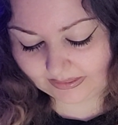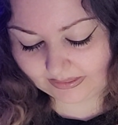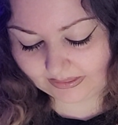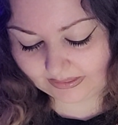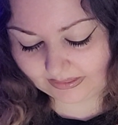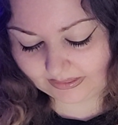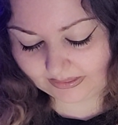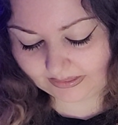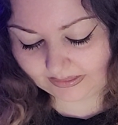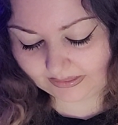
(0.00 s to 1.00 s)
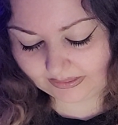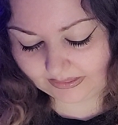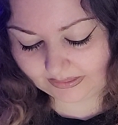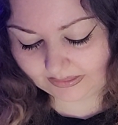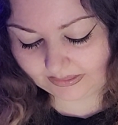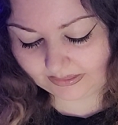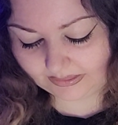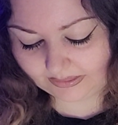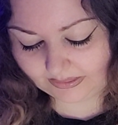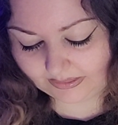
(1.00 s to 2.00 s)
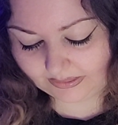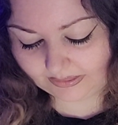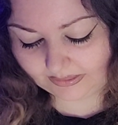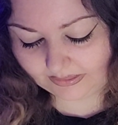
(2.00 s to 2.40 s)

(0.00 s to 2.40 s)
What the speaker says: Nobody speaks.